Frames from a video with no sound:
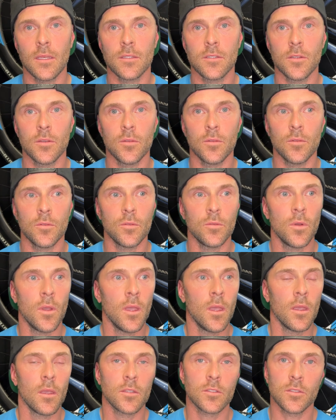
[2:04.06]
to
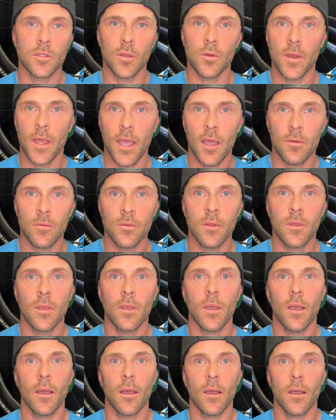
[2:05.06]
slow down,
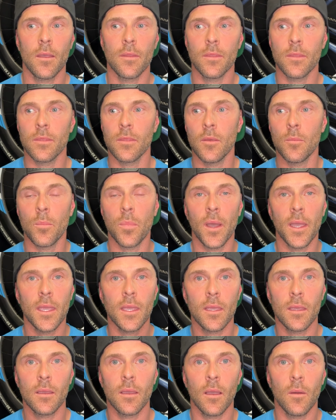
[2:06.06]
the bike
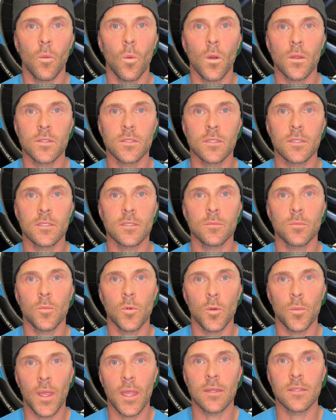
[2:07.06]
wants to
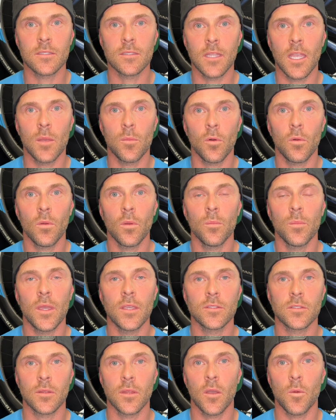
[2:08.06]
remain stable
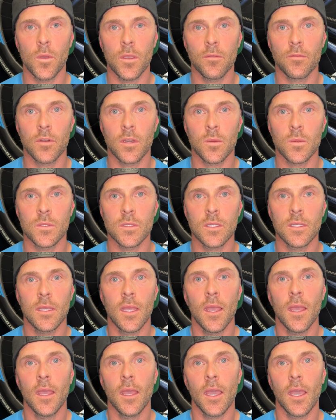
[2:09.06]
based on that weave frequency
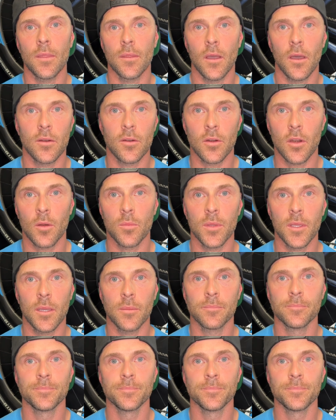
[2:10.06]
and the 100 RPM.